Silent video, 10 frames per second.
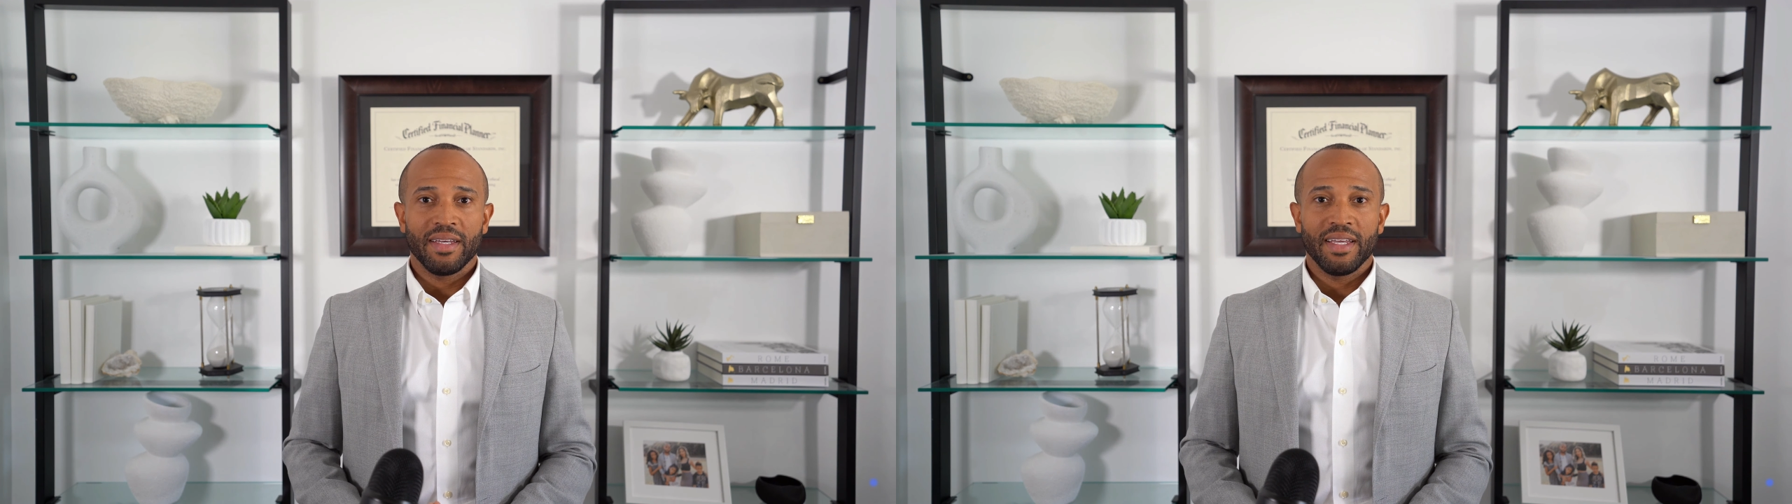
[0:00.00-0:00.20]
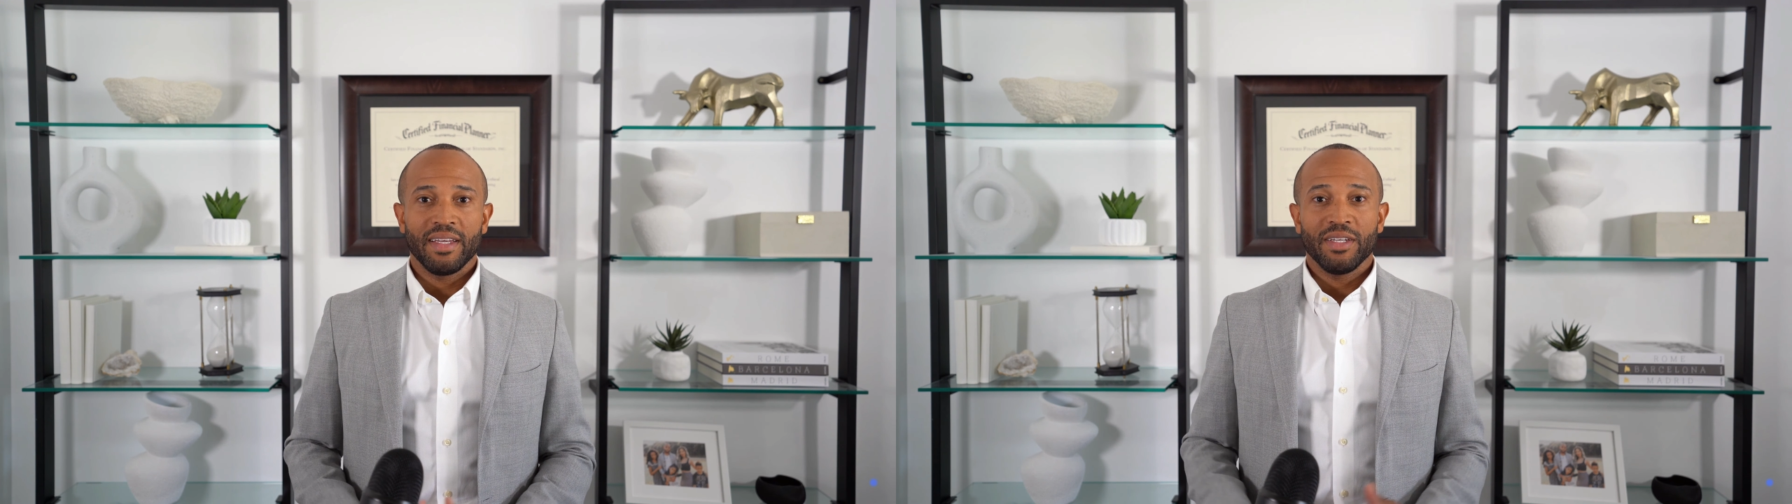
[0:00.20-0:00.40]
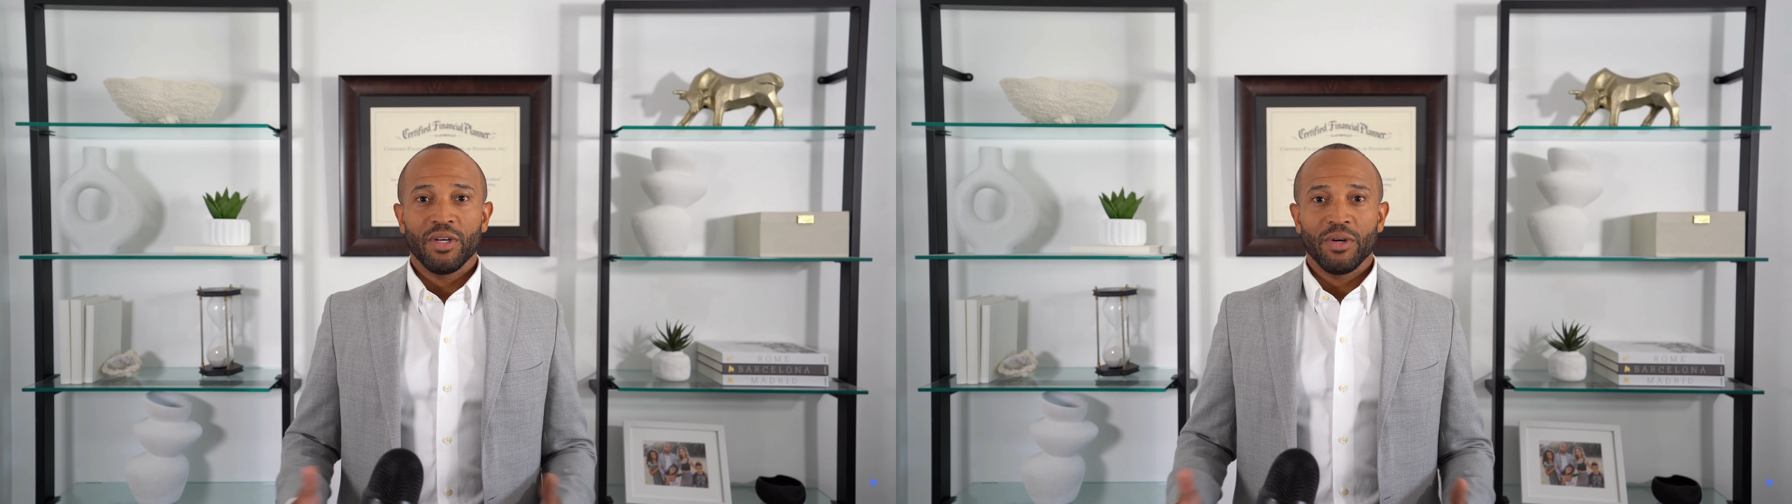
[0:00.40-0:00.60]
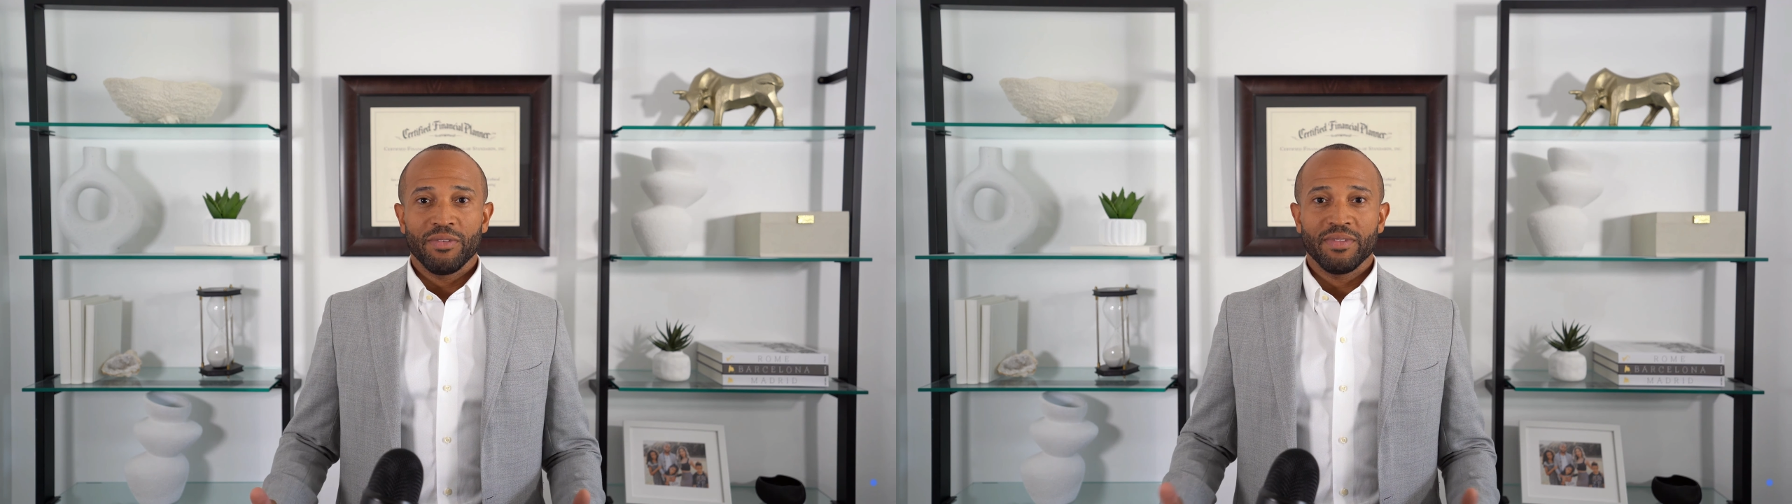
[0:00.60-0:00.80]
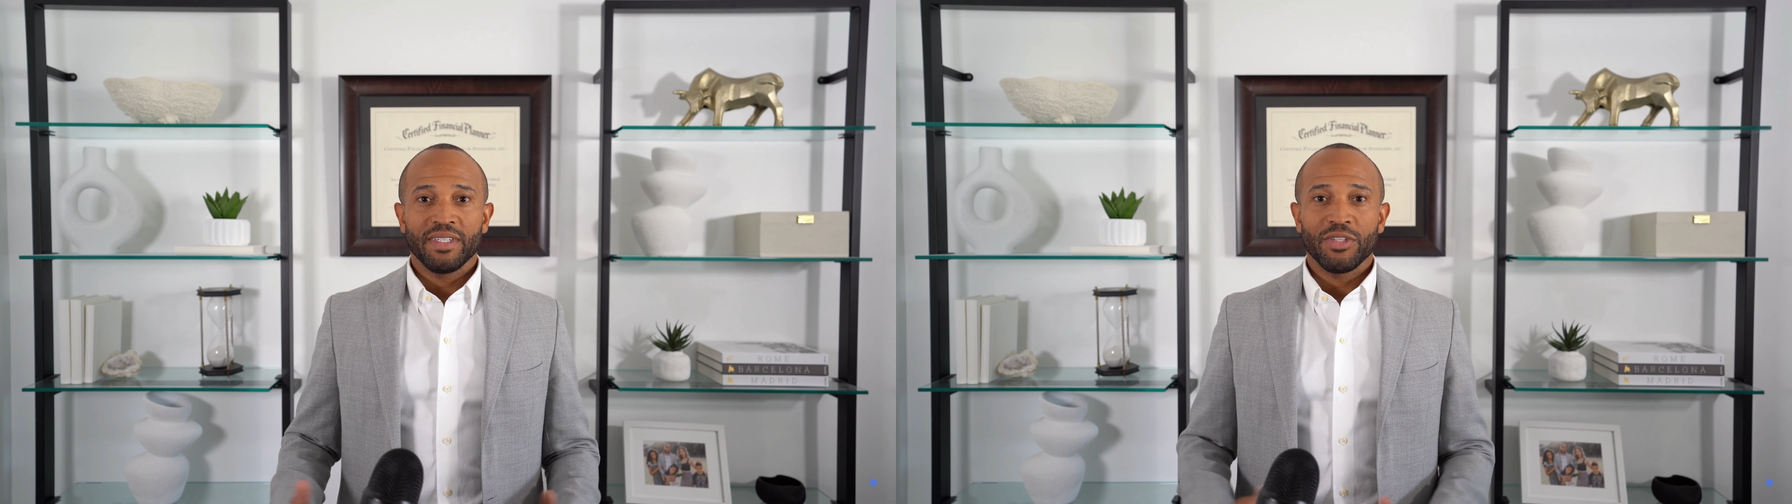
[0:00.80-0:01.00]
can deter
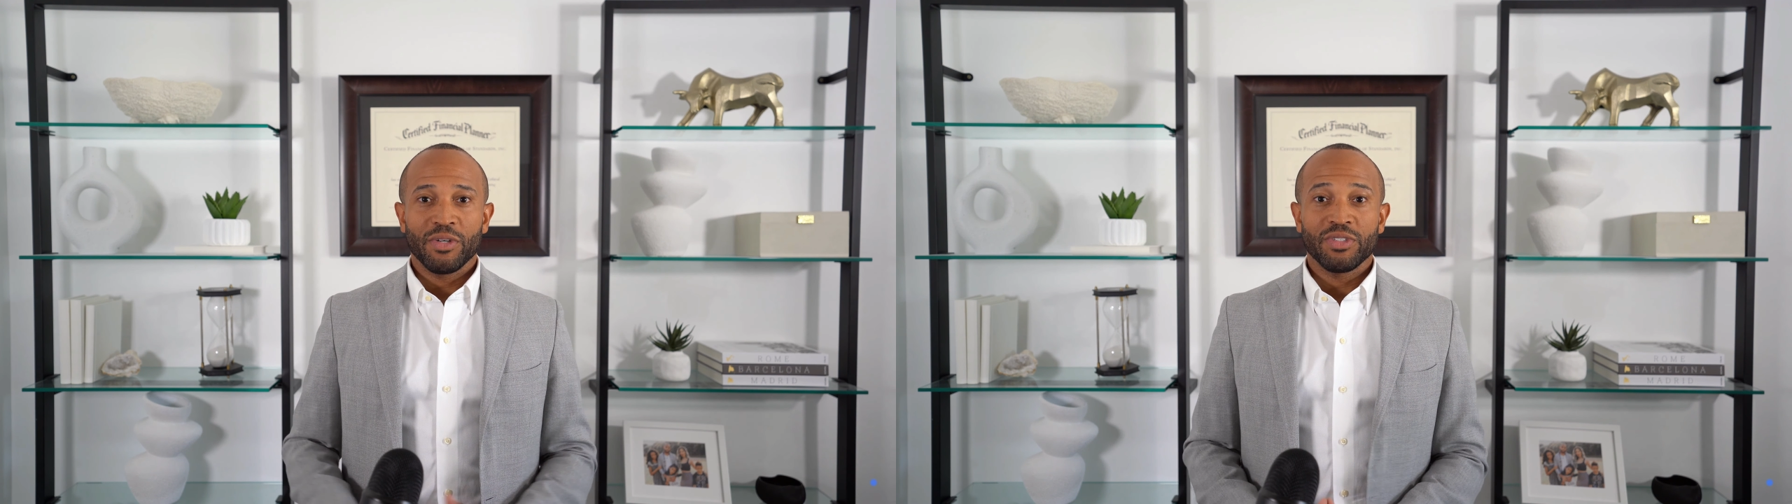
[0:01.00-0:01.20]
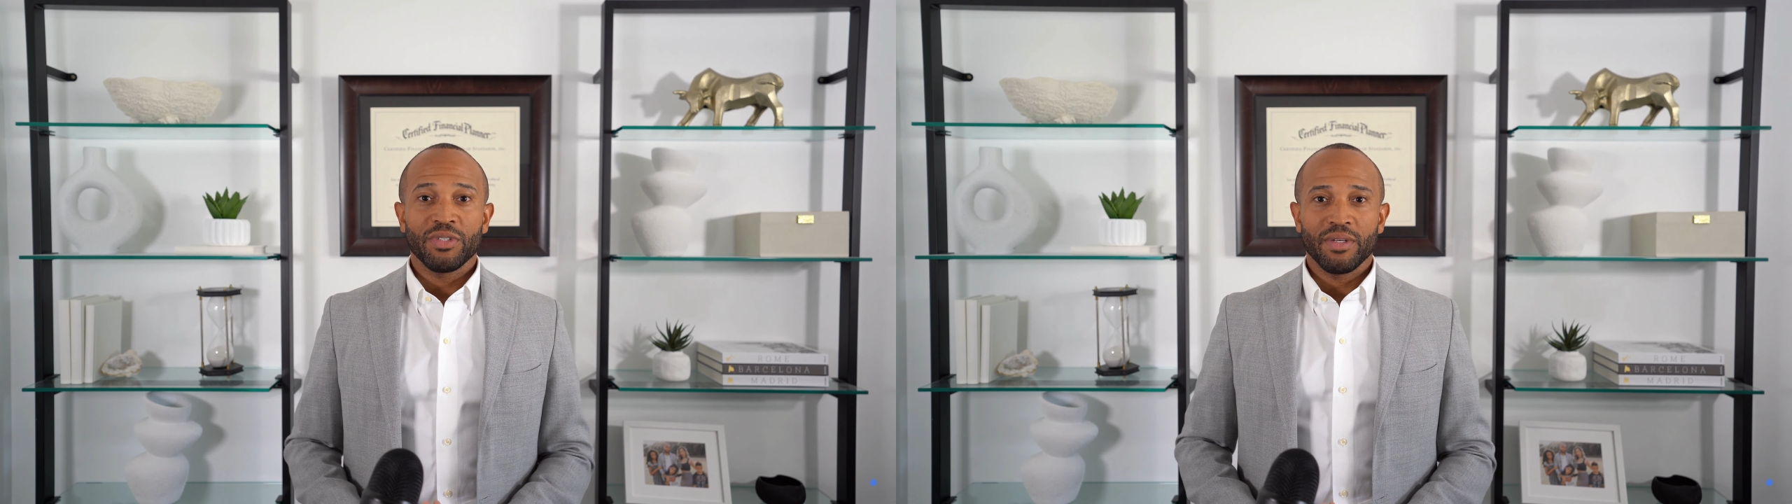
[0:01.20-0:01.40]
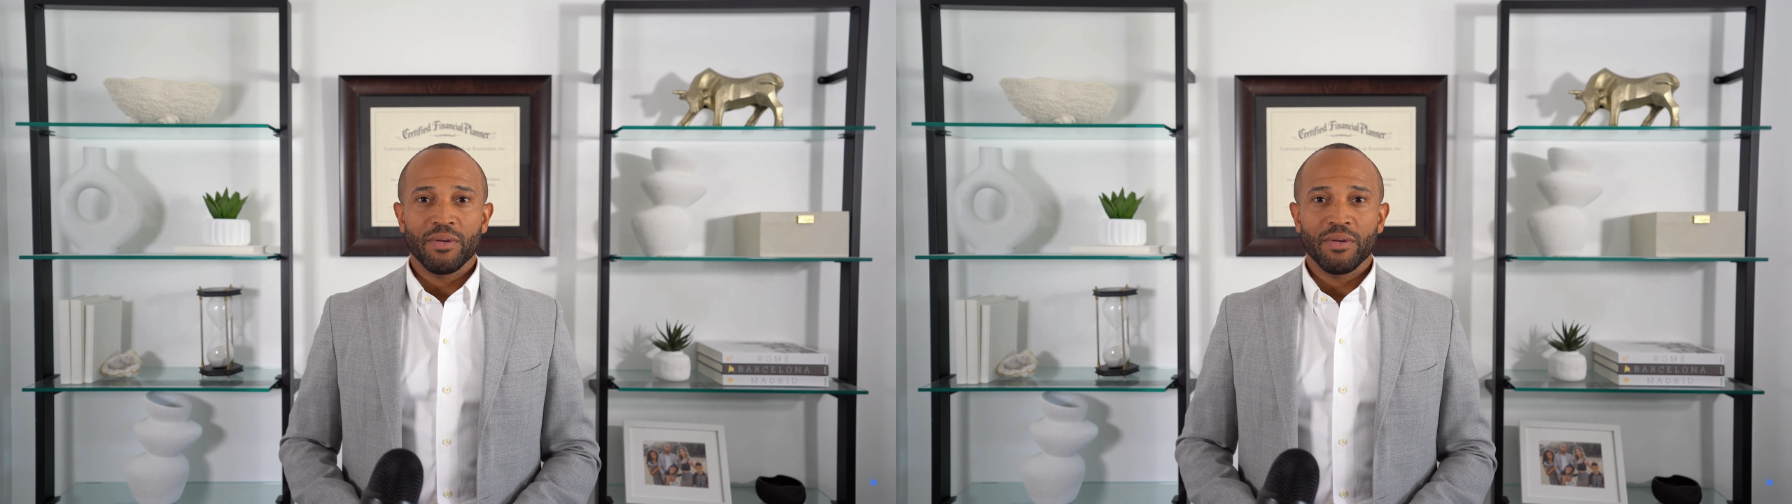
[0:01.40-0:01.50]
investors